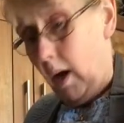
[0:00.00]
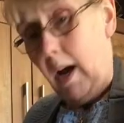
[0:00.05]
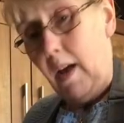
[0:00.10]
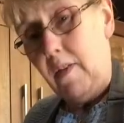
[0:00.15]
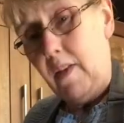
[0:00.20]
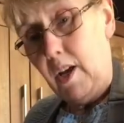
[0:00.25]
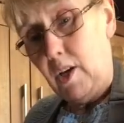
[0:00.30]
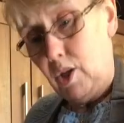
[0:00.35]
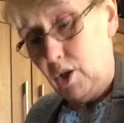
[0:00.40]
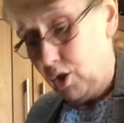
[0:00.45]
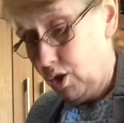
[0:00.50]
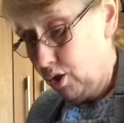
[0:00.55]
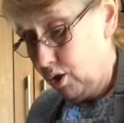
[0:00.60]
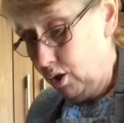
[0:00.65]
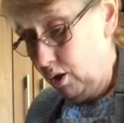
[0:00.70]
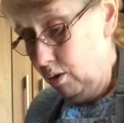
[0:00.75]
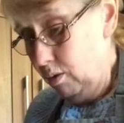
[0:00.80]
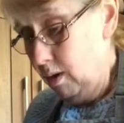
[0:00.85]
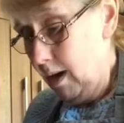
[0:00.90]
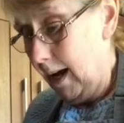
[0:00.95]
and then as
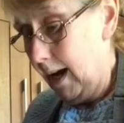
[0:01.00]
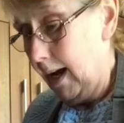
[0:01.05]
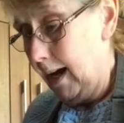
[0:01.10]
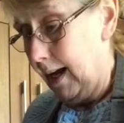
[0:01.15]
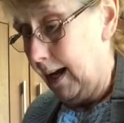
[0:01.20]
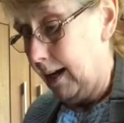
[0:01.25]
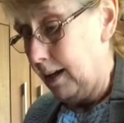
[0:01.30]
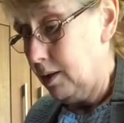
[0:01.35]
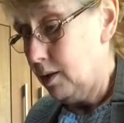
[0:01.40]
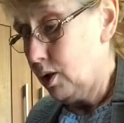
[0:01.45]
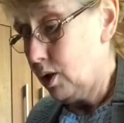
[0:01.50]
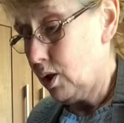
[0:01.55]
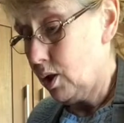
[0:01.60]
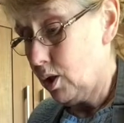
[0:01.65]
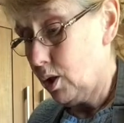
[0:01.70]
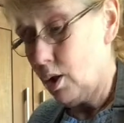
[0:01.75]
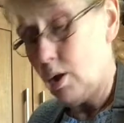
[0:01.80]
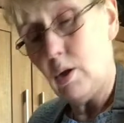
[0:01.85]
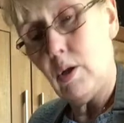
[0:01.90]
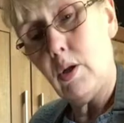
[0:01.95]
soon
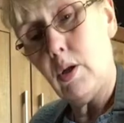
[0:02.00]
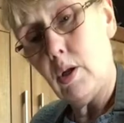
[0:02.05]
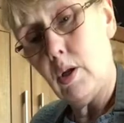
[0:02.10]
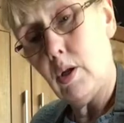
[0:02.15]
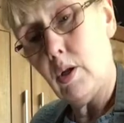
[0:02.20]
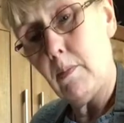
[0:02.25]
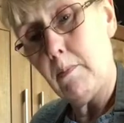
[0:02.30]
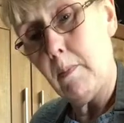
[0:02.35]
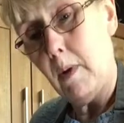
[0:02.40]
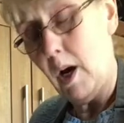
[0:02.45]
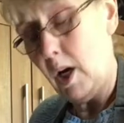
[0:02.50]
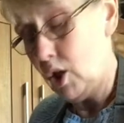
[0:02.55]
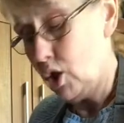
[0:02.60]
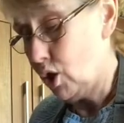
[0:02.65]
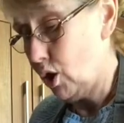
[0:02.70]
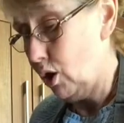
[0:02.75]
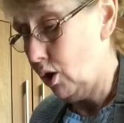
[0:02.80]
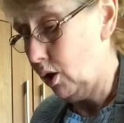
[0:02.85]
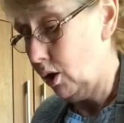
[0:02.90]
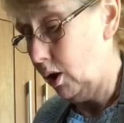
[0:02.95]
as my
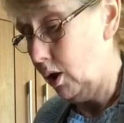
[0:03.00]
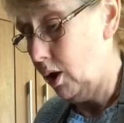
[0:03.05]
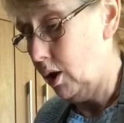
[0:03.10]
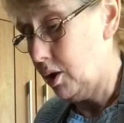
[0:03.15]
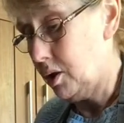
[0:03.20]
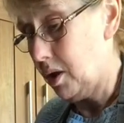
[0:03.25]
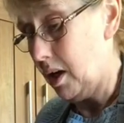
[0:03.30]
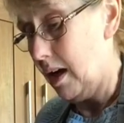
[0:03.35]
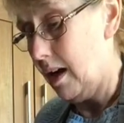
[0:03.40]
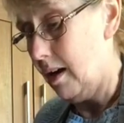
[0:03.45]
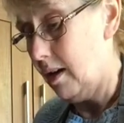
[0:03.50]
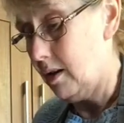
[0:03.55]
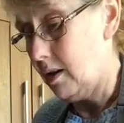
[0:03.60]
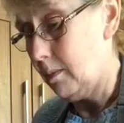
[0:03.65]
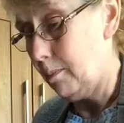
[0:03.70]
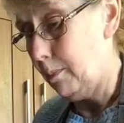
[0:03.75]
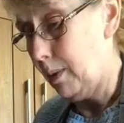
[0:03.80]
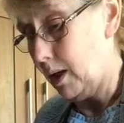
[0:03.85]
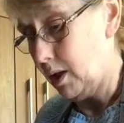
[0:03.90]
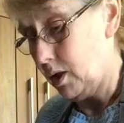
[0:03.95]
chocolate
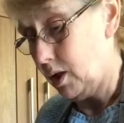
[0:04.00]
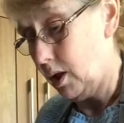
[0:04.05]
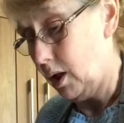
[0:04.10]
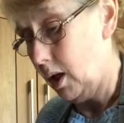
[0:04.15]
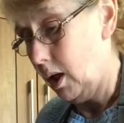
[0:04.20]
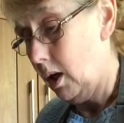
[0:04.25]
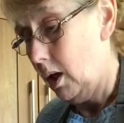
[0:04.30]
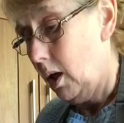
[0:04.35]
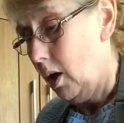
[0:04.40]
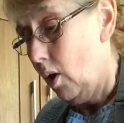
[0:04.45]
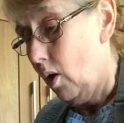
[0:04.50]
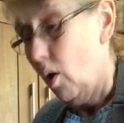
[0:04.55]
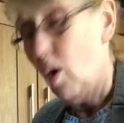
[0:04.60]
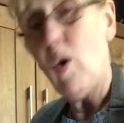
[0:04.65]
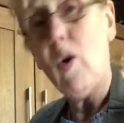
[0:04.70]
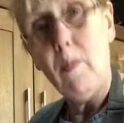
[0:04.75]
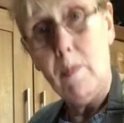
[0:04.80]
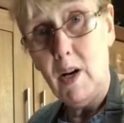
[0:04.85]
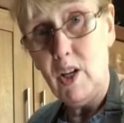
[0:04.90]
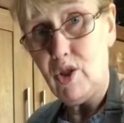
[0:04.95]
and butter
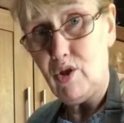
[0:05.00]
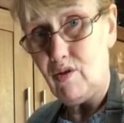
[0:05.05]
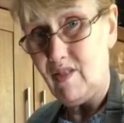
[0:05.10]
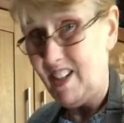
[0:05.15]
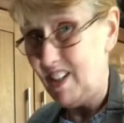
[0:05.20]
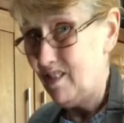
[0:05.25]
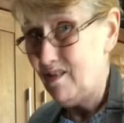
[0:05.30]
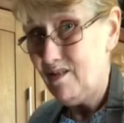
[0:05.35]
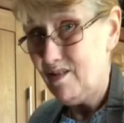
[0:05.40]
or margarine,